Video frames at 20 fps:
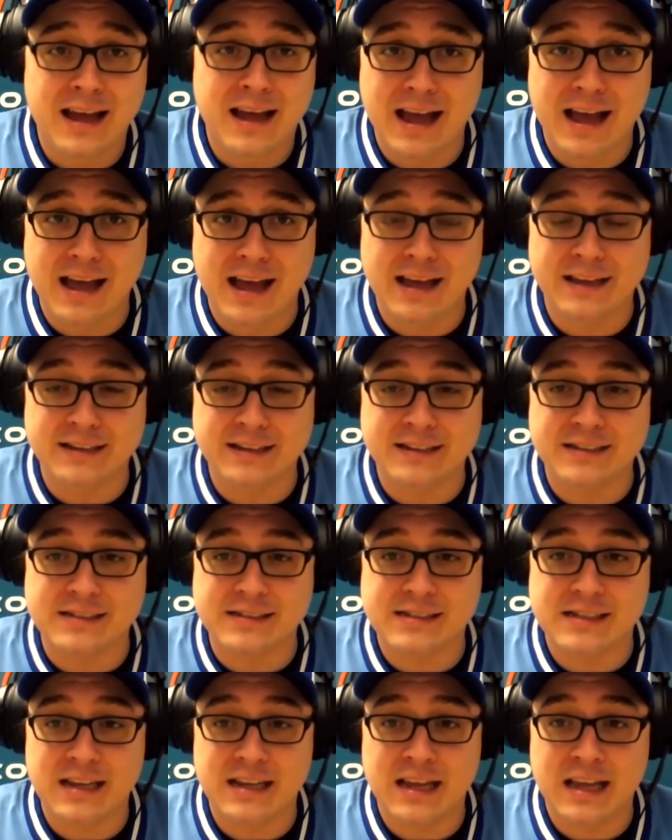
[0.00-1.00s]

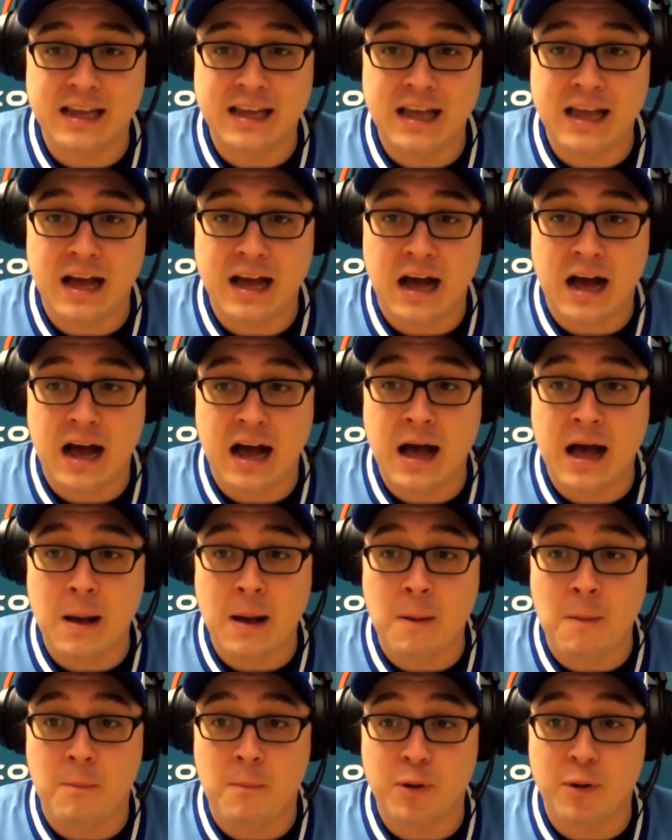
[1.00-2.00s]
And, uh,